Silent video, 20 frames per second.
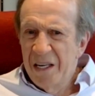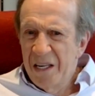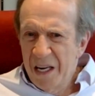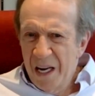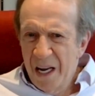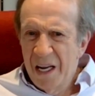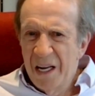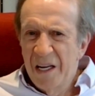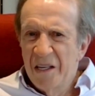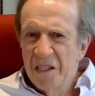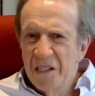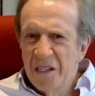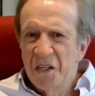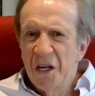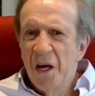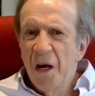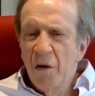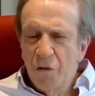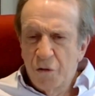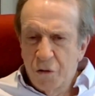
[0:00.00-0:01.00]
10
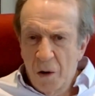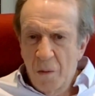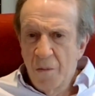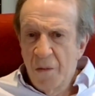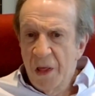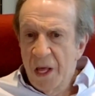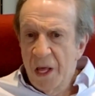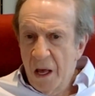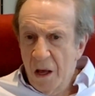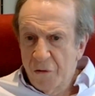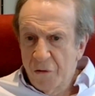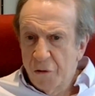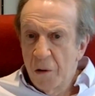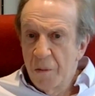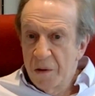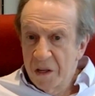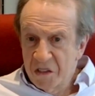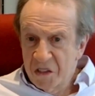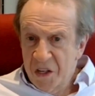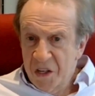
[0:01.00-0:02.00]
years from
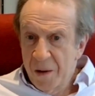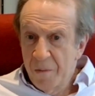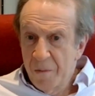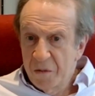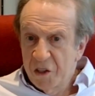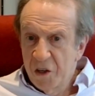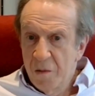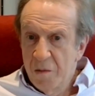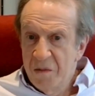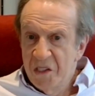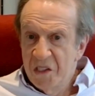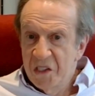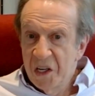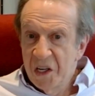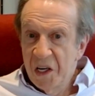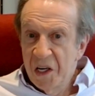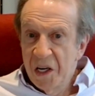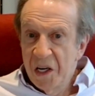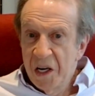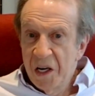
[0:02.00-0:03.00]
the
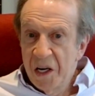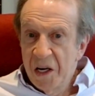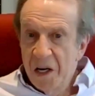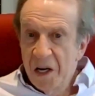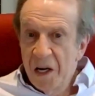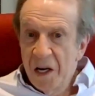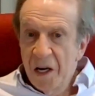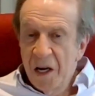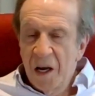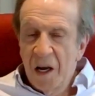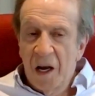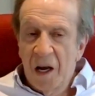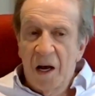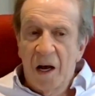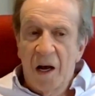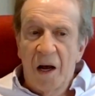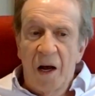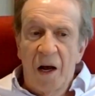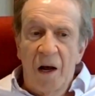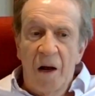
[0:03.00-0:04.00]
symptoms,
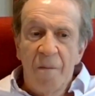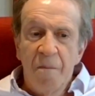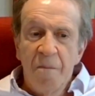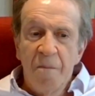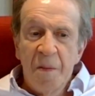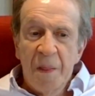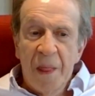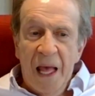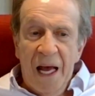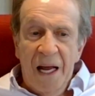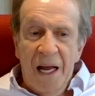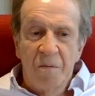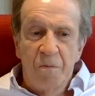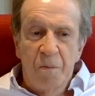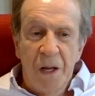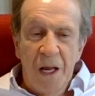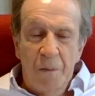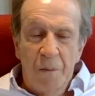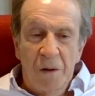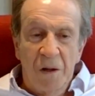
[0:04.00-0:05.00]

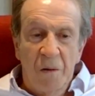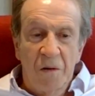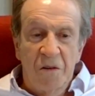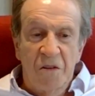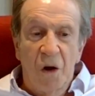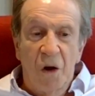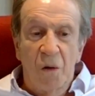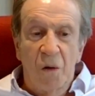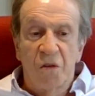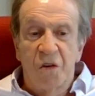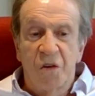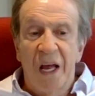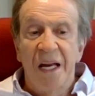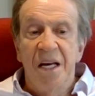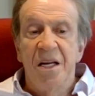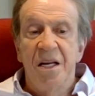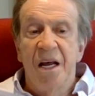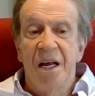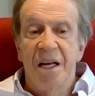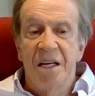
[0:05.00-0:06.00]
and people are
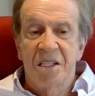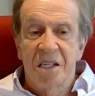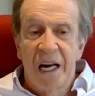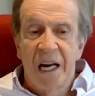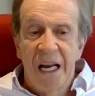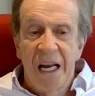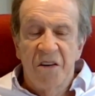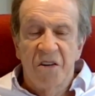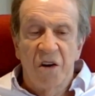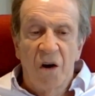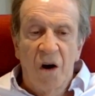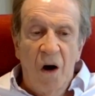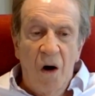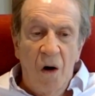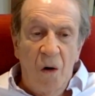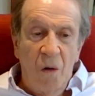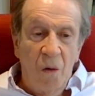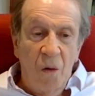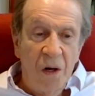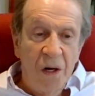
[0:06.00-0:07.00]
told 10 years
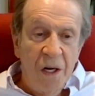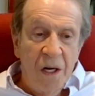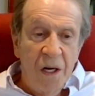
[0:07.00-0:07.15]
later,